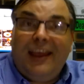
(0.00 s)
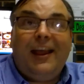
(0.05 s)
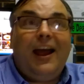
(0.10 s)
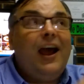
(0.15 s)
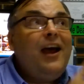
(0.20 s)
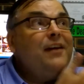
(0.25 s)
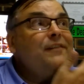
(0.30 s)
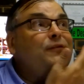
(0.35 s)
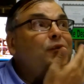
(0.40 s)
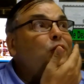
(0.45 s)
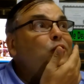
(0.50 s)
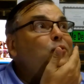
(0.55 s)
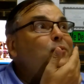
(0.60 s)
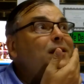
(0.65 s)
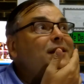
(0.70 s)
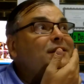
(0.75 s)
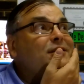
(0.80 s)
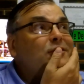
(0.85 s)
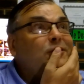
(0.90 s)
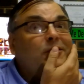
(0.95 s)
I've
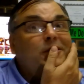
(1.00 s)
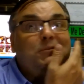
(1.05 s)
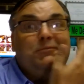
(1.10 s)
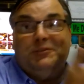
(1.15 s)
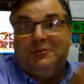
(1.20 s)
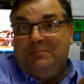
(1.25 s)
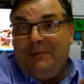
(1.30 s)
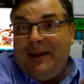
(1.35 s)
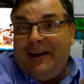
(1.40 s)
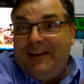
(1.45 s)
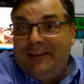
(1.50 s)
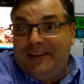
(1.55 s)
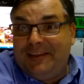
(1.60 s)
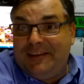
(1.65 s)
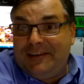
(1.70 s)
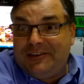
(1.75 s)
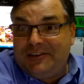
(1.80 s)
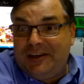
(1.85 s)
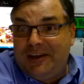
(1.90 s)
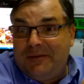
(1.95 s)
always thought it was better than
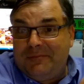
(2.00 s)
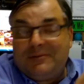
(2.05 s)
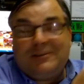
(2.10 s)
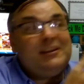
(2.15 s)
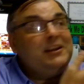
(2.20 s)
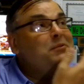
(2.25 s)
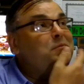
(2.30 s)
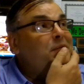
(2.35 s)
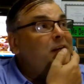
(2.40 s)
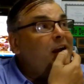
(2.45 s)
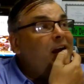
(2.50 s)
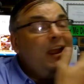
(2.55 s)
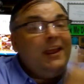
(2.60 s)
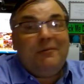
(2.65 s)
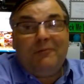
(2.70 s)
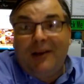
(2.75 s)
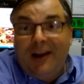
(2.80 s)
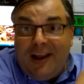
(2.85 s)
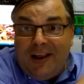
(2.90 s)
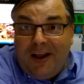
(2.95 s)
the GMT. When I
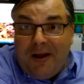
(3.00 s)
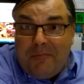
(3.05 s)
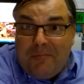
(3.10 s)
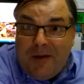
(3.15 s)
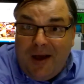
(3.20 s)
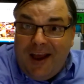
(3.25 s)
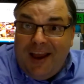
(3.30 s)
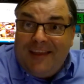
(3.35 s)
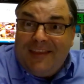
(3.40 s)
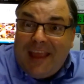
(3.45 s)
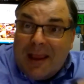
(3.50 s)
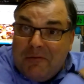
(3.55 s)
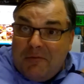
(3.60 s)
when I got mine, they